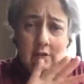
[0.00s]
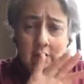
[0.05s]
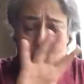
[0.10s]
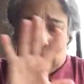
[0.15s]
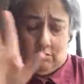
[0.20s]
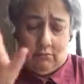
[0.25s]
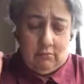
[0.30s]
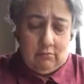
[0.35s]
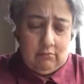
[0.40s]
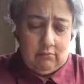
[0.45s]

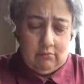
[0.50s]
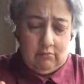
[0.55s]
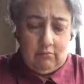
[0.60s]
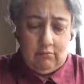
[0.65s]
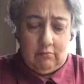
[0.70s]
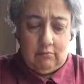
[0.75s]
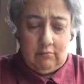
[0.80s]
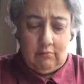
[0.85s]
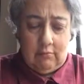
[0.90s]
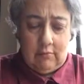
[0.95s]
whole
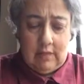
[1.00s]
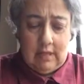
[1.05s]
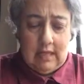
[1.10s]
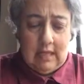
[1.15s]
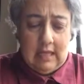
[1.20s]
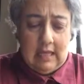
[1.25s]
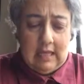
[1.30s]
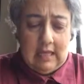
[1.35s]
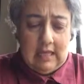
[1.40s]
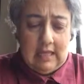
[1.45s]

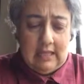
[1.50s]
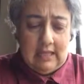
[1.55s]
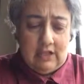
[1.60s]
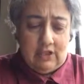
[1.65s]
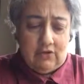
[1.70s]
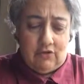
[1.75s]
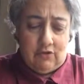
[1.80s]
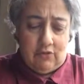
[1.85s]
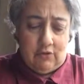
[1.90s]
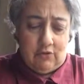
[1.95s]

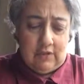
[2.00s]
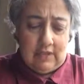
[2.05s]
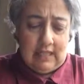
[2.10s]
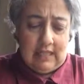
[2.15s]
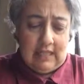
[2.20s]
ace through to